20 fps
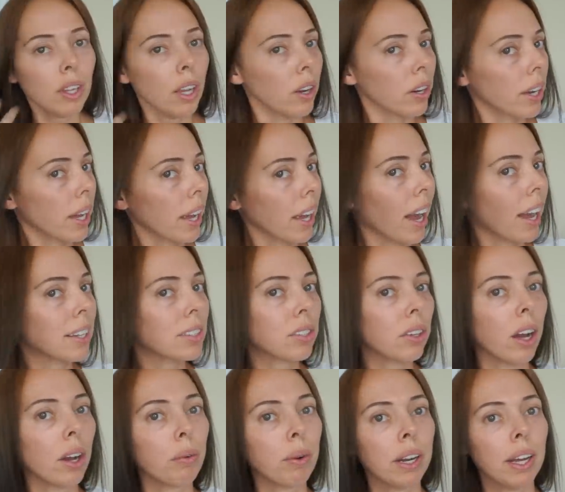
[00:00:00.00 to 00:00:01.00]
Okay guys,
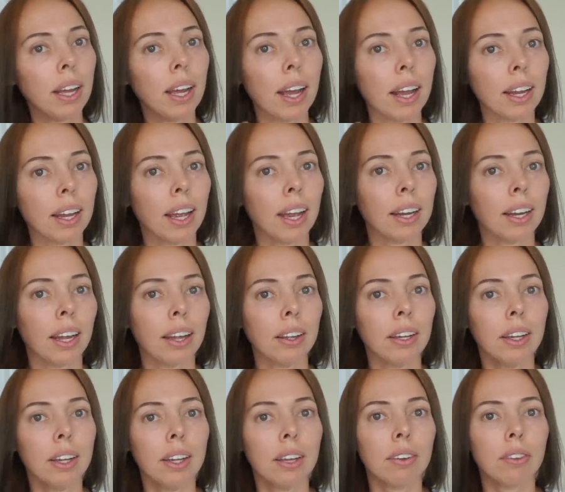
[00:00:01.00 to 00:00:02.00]
so I went ahead and I
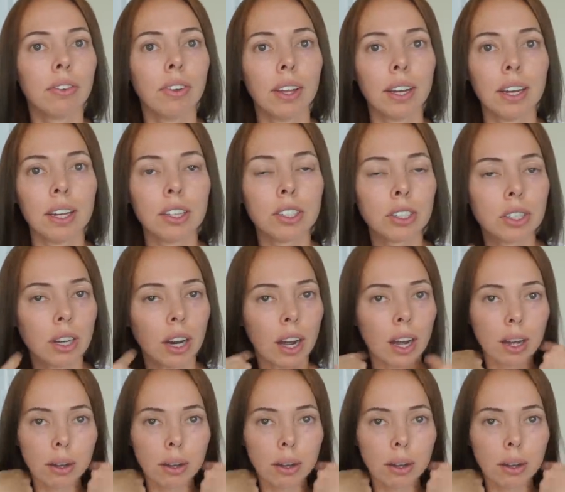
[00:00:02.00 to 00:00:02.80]
finished